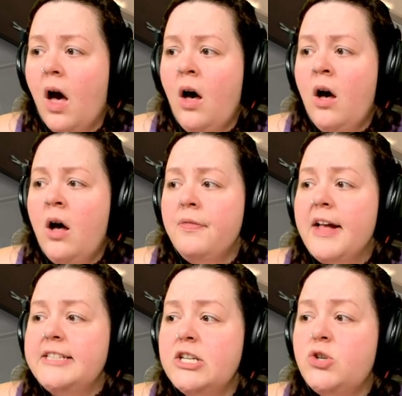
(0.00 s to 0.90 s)

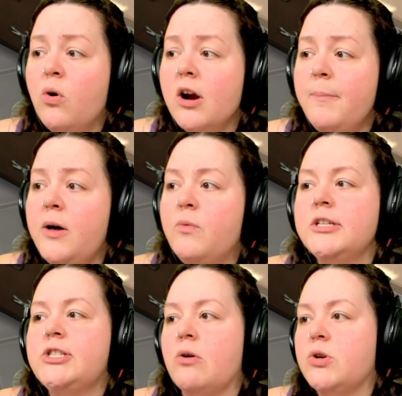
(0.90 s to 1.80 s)
that's adorable. We're
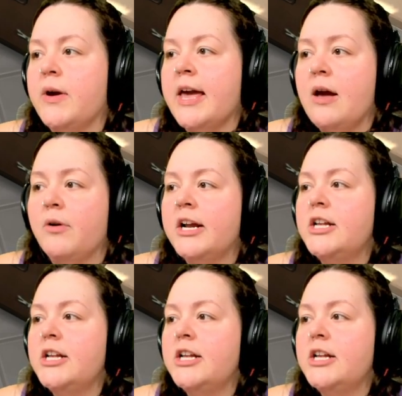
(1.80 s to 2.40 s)
so doing it. We're going to